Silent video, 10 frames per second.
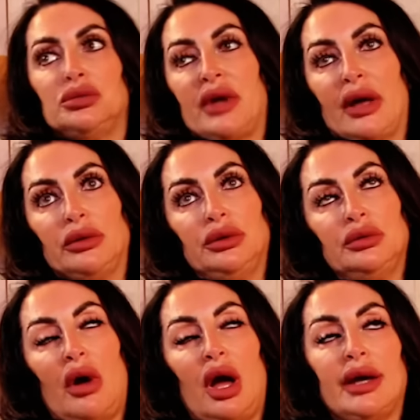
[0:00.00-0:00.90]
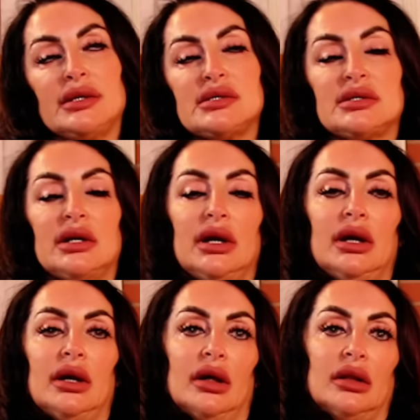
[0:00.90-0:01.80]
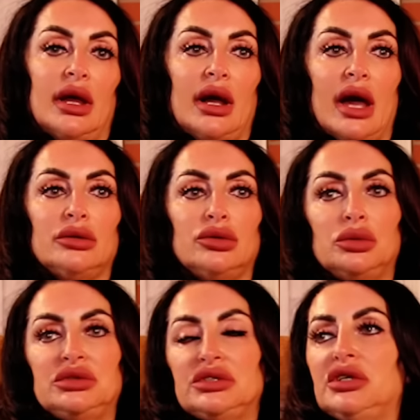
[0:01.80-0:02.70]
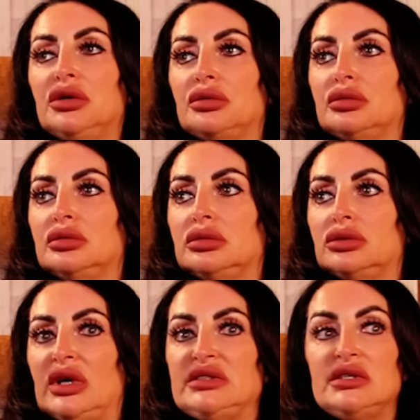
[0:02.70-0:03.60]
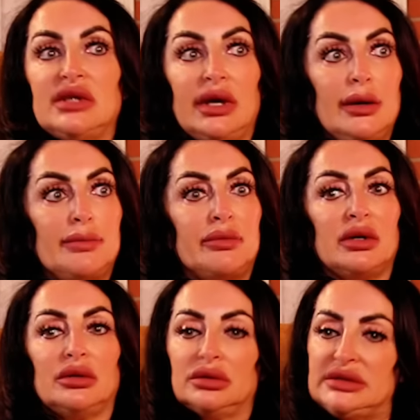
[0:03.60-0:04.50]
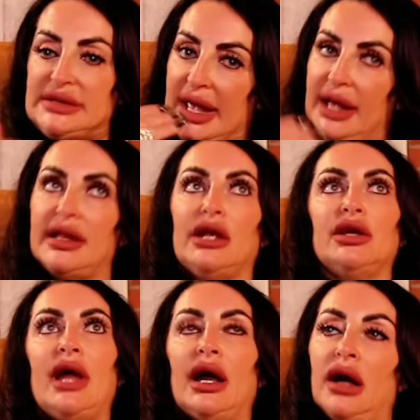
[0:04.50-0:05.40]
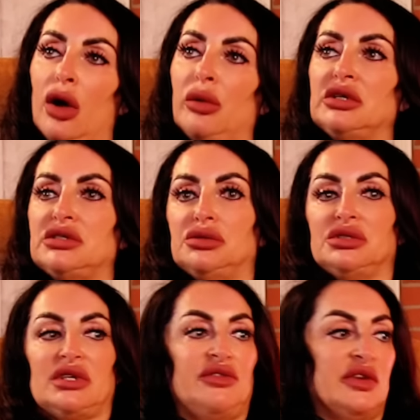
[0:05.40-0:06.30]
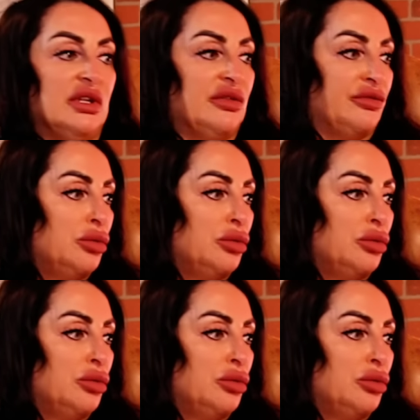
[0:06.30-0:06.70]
without you guys? Like, I don't know what to do. So I says, keep saying that you're not going to, because I feel if